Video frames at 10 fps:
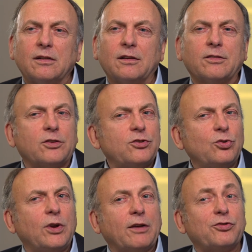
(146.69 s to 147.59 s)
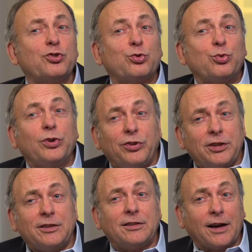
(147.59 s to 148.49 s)
of the two and a half
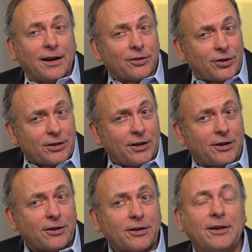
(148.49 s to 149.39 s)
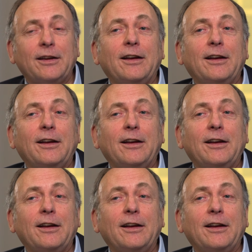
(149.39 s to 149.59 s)
trillion dollar a year